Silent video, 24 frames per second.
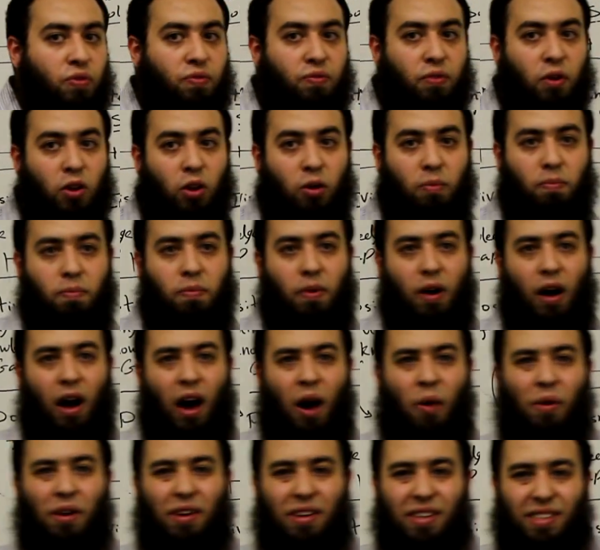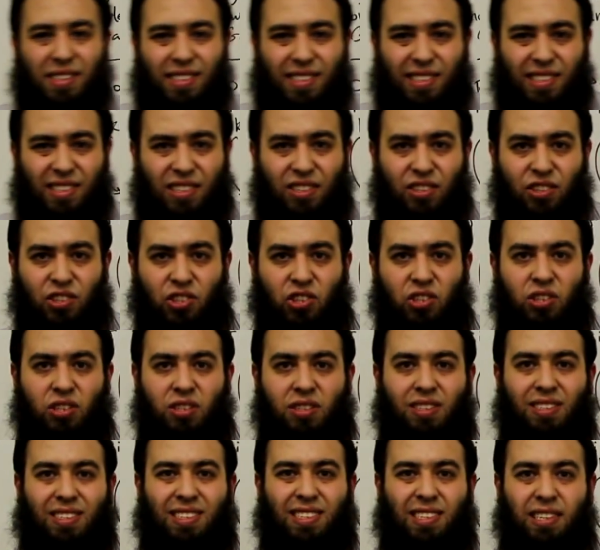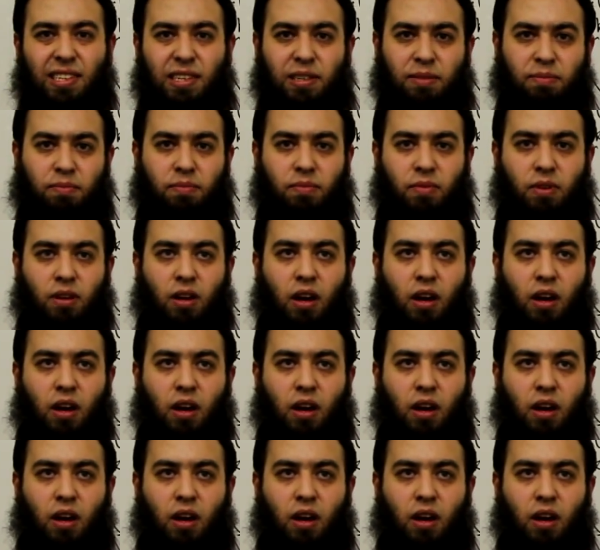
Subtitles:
develop our research theme,